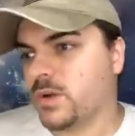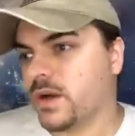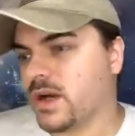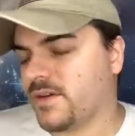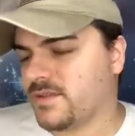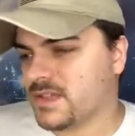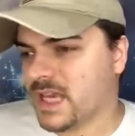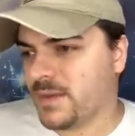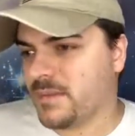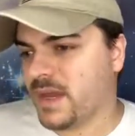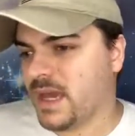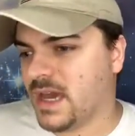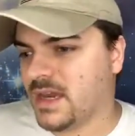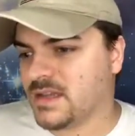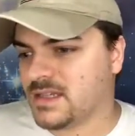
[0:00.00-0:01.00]
quick off the top of my
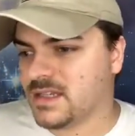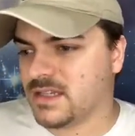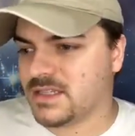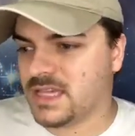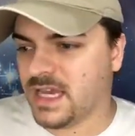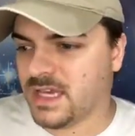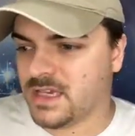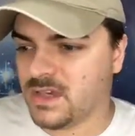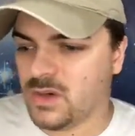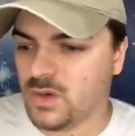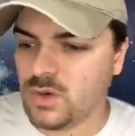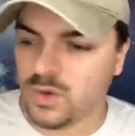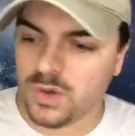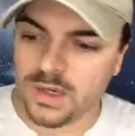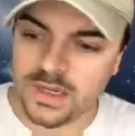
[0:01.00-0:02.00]
head, it's going to take
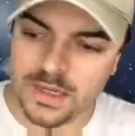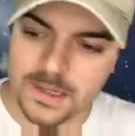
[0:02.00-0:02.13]
you